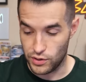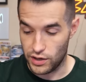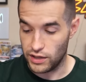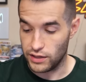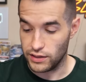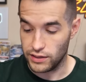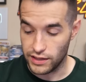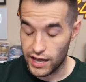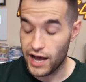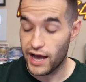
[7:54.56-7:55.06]
Dude,
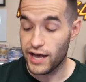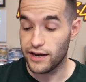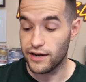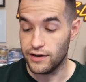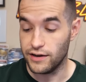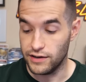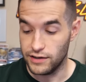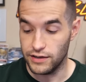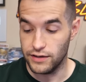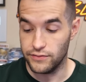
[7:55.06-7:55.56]
a
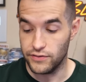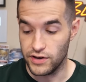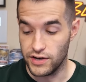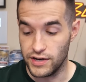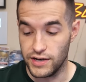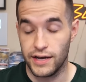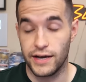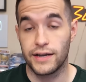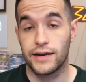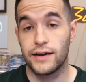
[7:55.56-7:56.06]
lot of
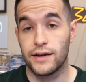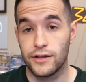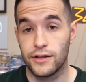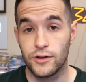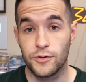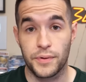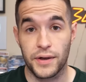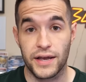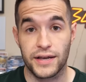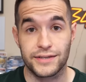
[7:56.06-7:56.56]

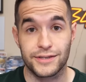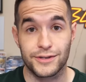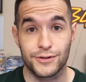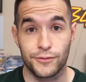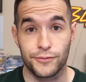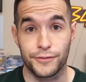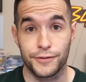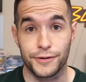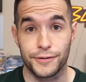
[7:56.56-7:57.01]
non-holo packs so